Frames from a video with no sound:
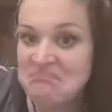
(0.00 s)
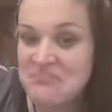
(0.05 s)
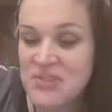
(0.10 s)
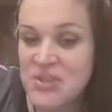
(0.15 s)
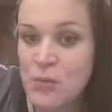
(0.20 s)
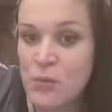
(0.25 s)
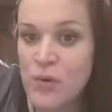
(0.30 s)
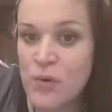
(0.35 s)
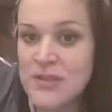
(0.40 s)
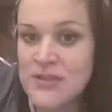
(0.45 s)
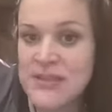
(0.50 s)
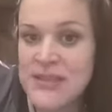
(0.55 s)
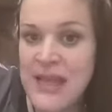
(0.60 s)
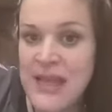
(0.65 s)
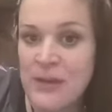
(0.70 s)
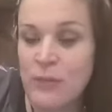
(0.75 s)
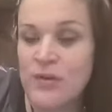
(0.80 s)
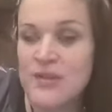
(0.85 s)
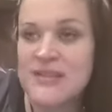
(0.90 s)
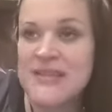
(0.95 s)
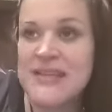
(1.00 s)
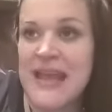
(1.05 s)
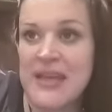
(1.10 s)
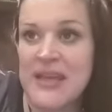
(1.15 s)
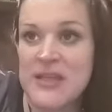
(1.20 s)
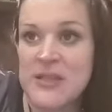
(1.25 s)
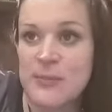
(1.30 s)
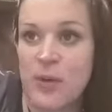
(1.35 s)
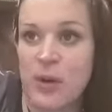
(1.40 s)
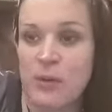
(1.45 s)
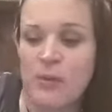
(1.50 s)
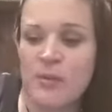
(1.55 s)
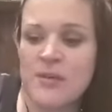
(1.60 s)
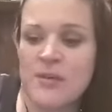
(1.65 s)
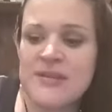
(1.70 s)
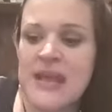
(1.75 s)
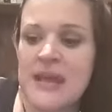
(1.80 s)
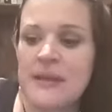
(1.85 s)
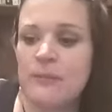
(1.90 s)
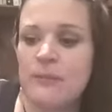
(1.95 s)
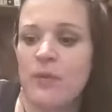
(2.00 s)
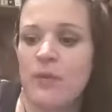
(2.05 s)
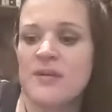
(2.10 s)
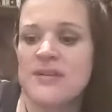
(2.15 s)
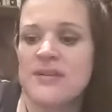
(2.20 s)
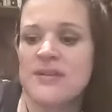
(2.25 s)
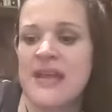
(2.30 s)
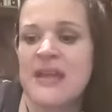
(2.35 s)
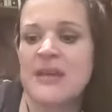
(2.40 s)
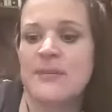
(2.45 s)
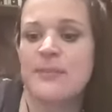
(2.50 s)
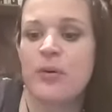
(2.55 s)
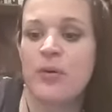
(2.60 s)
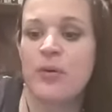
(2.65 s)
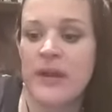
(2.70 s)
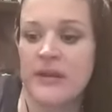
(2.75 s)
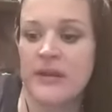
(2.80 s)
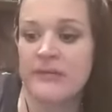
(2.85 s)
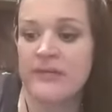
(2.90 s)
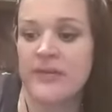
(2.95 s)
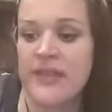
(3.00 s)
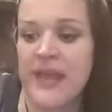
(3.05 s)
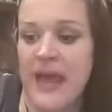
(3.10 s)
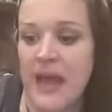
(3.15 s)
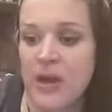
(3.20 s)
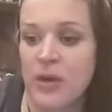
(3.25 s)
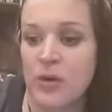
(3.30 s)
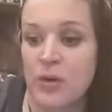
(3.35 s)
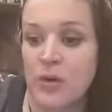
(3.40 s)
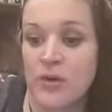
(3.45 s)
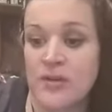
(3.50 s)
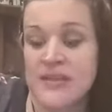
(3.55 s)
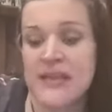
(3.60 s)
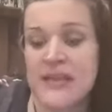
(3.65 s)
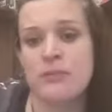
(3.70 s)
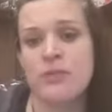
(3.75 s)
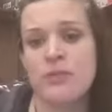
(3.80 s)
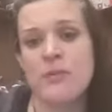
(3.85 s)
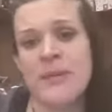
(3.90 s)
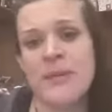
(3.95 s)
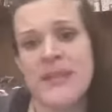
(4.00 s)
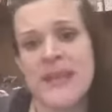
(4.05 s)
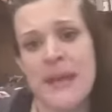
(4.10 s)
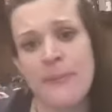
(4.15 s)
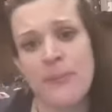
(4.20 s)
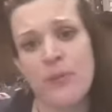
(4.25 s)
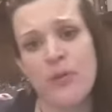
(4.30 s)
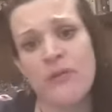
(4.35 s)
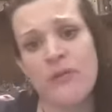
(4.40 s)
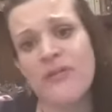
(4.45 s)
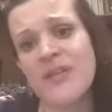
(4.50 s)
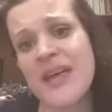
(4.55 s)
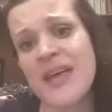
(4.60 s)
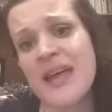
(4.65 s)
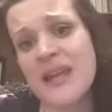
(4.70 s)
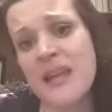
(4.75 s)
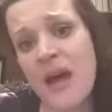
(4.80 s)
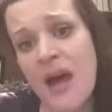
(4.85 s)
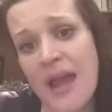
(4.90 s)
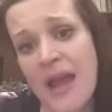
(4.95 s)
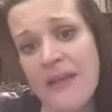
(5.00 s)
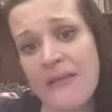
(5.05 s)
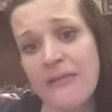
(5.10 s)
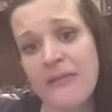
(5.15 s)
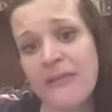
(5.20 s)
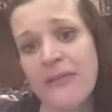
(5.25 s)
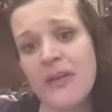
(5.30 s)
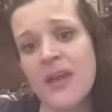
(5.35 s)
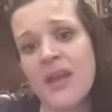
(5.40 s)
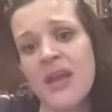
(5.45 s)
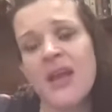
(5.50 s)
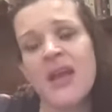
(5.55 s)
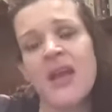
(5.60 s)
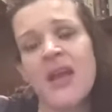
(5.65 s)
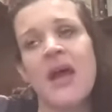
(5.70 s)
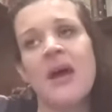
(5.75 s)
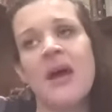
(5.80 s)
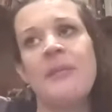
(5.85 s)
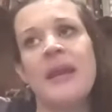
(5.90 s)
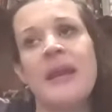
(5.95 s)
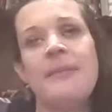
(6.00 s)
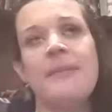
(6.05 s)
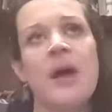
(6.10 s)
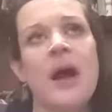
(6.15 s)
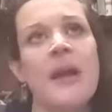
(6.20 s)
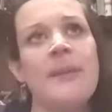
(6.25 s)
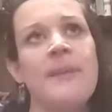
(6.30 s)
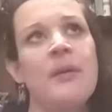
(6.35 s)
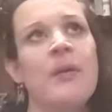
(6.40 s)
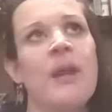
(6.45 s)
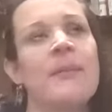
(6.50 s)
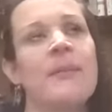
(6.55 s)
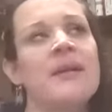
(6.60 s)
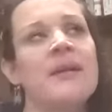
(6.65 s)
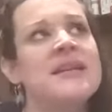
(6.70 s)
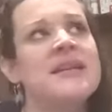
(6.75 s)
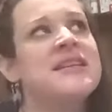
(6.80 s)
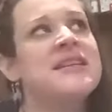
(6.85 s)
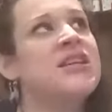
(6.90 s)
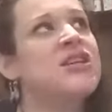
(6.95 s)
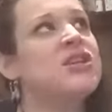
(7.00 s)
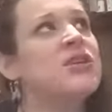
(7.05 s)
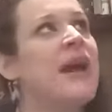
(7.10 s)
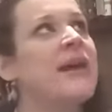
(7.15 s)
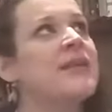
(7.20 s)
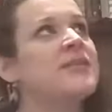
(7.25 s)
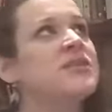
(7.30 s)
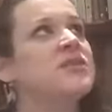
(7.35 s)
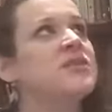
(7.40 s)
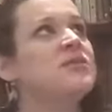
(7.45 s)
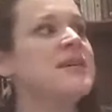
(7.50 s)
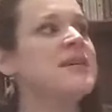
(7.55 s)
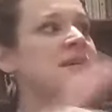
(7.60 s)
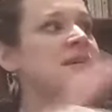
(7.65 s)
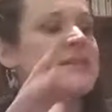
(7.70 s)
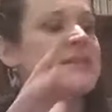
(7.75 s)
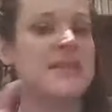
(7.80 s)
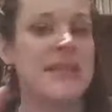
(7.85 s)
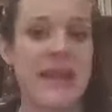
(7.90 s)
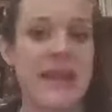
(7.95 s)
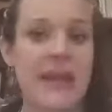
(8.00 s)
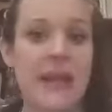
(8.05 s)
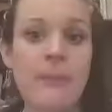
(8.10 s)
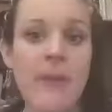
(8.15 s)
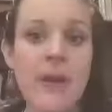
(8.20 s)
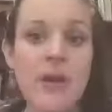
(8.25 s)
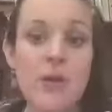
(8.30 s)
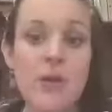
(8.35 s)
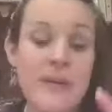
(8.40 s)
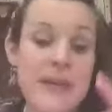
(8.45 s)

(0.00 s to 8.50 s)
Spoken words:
So what's the end point? What was the end point for that course? And it wouldn't be the end point for their life, but it might be, well, I'm going to teach you how to do this thing. It might not